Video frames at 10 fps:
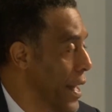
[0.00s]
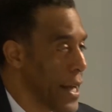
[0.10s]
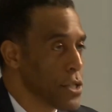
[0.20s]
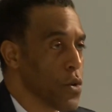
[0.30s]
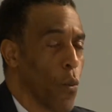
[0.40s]

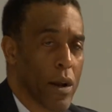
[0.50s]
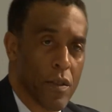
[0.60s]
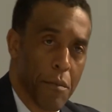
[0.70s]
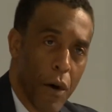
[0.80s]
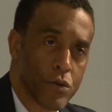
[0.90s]
And so one of
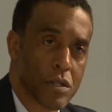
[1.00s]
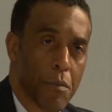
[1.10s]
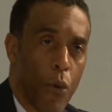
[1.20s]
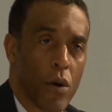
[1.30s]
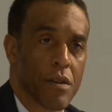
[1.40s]
the most
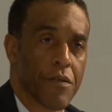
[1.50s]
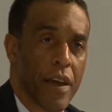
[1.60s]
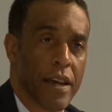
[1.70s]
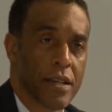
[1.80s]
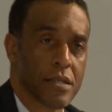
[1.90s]
important
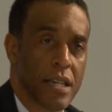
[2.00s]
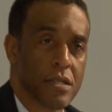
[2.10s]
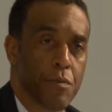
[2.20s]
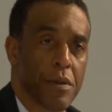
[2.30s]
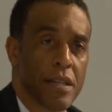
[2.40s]
things
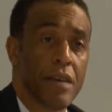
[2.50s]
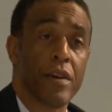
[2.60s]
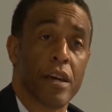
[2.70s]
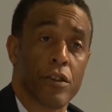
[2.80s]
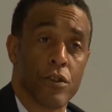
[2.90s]
is
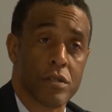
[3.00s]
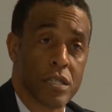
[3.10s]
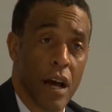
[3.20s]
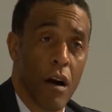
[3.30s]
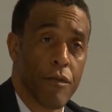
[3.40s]
believing in
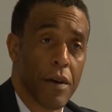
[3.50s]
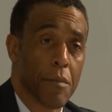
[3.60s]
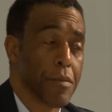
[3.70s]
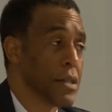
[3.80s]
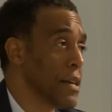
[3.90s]
yourself
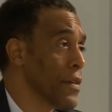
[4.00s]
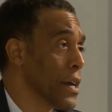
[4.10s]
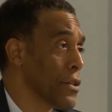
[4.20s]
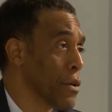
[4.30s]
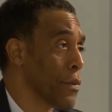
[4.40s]
and
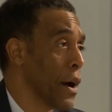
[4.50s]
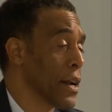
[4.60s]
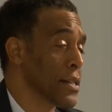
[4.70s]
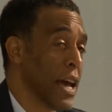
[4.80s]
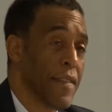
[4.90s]
believing in your
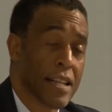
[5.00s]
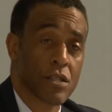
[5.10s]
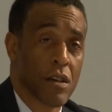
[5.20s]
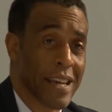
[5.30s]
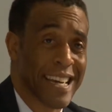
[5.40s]
product, and that's
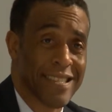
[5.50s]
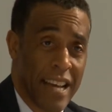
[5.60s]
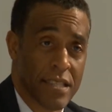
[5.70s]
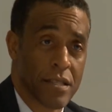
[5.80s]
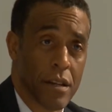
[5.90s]
going to get
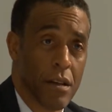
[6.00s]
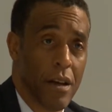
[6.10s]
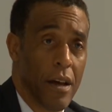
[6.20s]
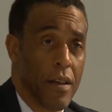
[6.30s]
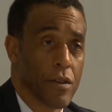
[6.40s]
tested.
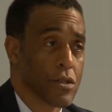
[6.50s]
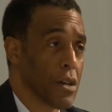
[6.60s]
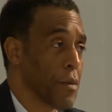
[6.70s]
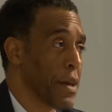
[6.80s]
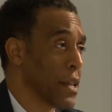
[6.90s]
There's
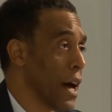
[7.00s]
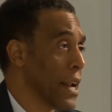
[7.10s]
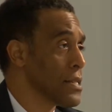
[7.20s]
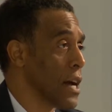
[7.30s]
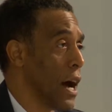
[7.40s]
going to be a
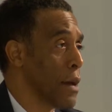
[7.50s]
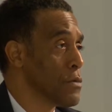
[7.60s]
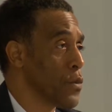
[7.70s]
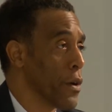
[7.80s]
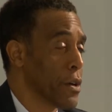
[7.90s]
lot of
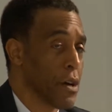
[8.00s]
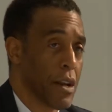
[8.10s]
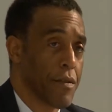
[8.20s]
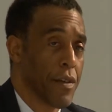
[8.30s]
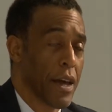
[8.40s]
times where you're going
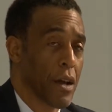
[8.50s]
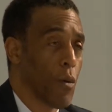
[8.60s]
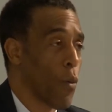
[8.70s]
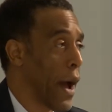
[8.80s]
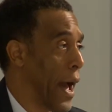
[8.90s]
to think,
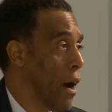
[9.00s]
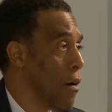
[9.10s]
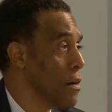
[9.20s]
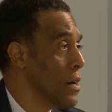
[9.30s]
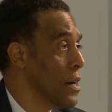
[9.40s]

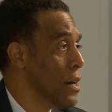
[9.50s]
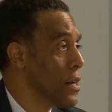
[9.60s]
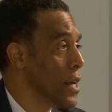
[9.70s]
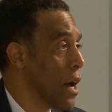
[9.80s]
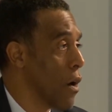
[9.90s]
wow,
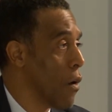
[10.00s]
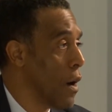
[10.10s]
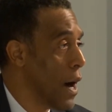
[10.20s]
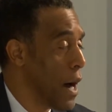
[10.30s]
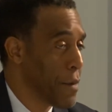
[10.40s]
you
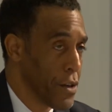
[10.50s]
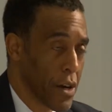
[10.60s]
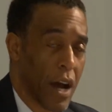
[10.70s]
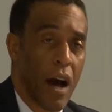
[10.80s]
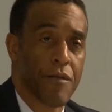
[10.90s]
know, and your
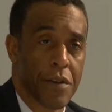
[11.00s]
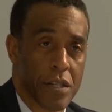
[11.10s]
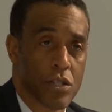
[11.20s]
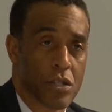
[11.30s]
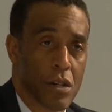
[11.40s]

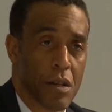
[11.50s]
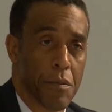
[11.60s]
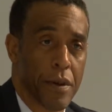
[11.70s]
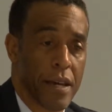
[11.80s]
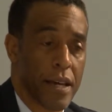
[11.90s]
confidence is going to
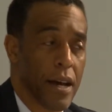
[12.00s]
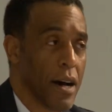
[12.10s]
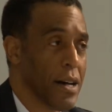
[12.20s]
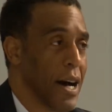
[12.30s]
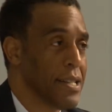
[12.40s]
be
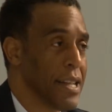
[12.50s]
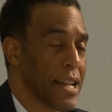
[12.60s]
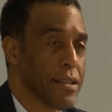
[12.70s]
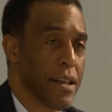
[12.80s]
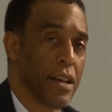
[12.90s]

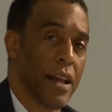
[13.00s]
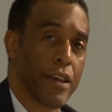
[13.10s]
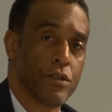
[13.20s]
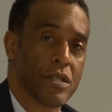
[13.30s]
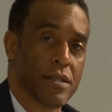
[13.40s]
dented. And I
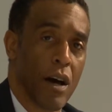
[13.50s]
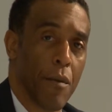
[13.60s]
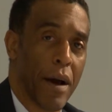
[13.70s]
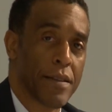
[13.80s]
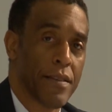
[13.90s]
used to tell
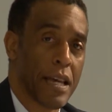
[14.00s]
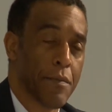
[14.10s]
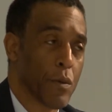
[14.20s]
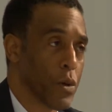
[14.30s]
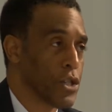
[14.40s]
my
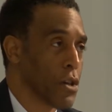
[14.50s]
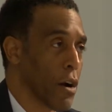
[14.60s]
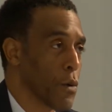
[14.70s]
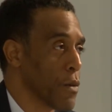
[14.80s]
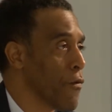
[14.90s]
team, and we
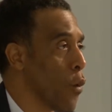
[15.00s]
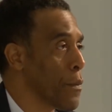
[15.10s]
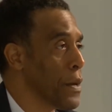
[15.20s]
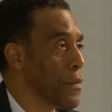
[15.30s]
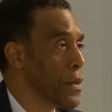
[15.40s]
started with four
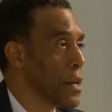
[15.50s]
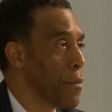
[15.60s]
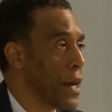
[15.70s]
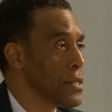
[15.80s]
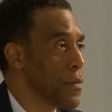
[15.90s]
people in a
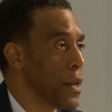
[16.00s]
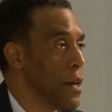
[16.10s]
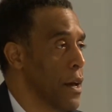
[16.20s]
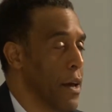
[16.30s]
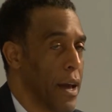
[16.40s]
basement
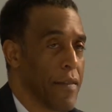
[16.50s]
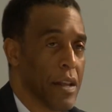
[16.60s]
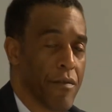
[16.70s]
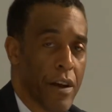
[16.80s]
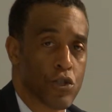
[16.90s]
and then
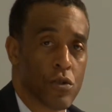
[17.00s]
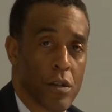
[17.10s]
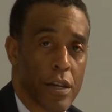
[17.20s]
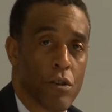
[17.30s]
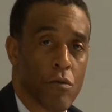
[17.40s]

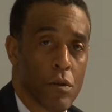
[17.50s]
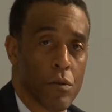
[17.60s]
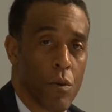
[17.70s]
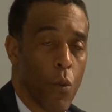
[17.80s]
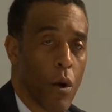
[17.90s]
eventually grew
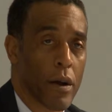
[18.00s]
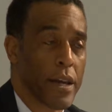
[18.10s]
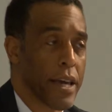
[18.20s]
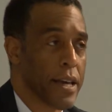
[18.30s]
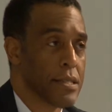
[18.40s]
to
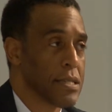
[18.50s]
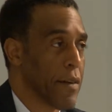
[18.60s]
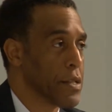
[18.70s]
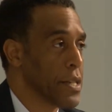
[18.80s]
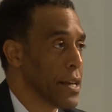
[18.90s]
work in
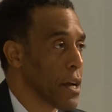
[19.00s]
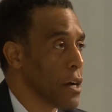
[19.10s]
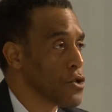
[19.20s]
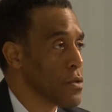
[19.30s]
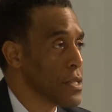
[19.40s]
17
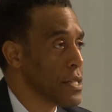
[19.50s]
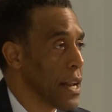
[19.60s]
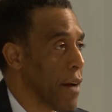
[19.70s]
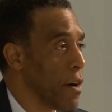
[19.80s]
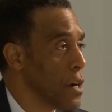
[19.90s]
countries and
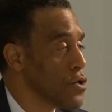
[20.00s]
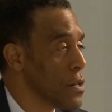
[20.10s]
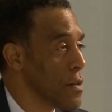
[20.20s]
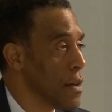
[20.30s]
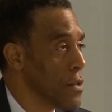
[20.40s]
have
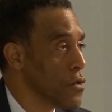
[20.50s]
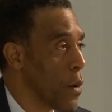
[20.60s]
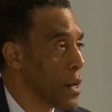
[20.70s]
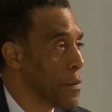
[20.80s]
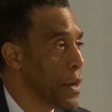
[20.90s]

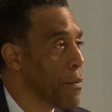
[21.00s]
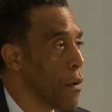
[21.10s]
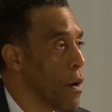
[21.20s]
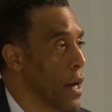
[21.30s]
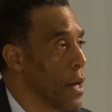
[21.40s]
120
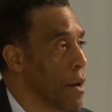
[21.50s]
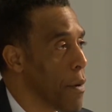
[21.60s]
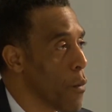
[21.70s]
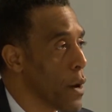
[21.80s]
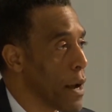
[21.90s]
people.
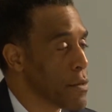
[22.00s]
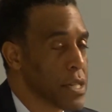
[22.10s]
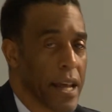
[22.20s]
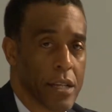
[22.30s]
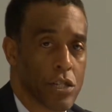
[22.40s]
But when I was
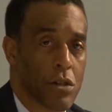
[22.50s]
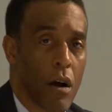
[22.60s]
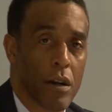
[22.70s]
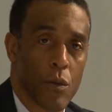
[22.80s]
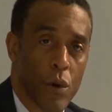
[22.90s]
getting
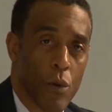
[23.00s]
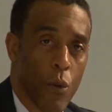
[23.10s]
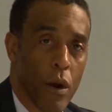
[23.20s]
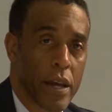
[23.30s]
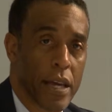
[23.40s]
started and we were
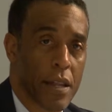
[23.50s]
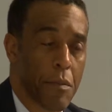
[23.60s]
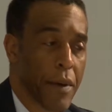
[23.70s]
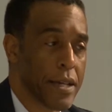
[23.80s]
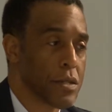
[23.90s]
working in the
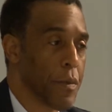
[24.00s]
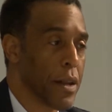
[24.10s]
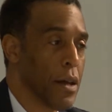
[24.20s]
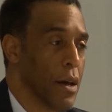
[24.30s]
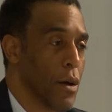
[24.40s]

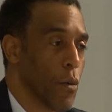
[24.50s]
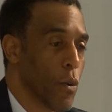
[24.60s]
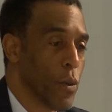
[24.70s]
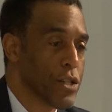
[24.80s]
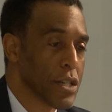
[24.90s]
basement,
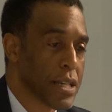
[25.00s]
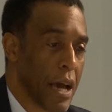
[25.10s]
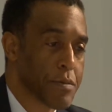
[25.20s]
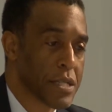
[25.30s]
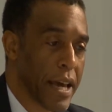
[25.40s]
we just
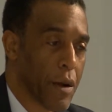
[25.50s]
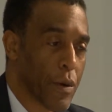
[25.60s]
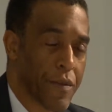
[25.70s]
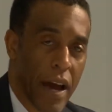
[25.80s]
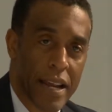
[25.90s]
kept saying,
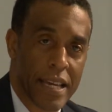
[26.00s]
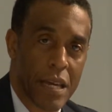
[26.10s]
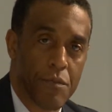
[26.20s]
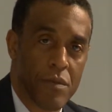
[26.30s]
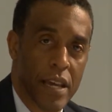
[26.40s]
we've got to
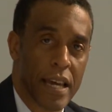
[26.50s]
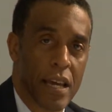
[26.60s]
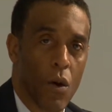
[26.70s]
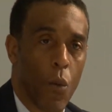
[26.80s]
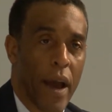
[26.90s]
keep
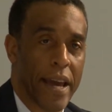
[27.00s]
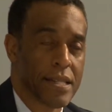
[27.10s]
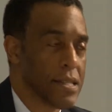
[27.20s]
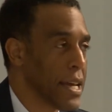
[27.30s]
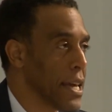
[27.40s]
digging away
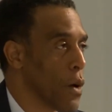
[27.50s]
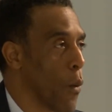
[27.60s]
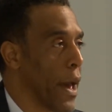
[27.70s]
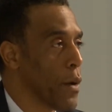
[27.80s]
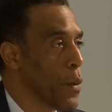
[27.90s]
and digging
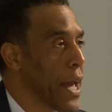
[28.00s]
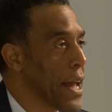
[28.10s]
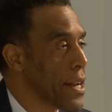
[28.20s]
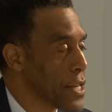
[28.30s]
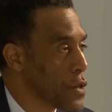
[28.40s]
away. And we
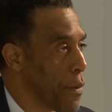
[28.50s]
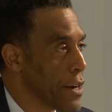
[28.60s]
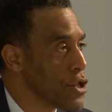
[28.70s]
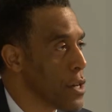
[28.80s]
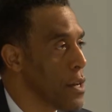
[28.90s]
had an
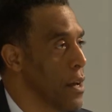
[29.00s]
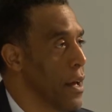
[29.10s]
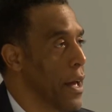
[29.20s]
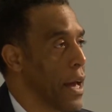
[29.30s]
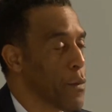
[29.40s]
expression
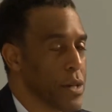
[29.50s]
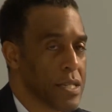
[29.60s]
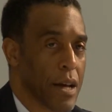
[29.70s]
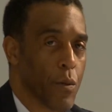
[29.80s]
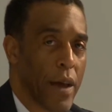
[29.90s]
and we
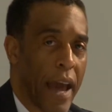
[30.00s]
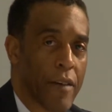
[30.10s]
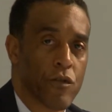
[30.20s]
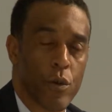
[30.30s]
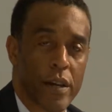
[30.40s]
said, we
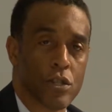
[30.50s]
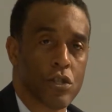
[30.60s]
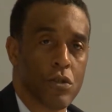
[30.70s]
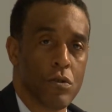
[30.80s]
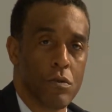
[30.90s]
have to
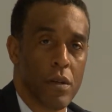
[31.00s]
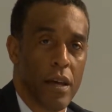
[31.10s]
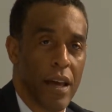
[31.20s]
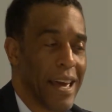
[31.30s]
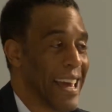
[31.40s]
exude
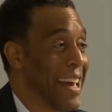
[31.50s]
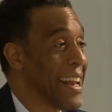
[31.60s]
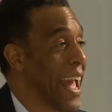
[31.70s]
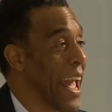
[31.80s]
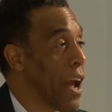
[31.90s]
an
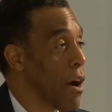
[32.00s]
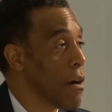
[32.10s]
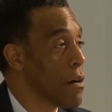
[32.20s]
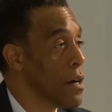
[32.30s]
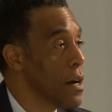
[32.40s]

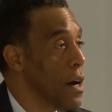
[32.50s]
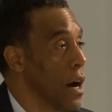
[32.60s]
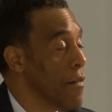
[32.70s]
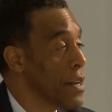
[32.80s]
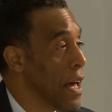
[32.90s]
air
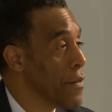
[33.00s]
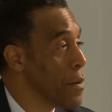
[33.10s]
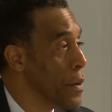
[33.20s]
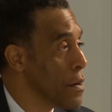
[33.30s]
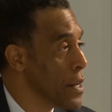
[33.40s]
of
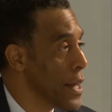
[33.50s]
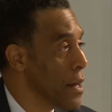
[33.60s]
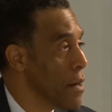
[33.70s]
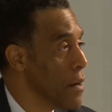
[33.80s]
inevitability.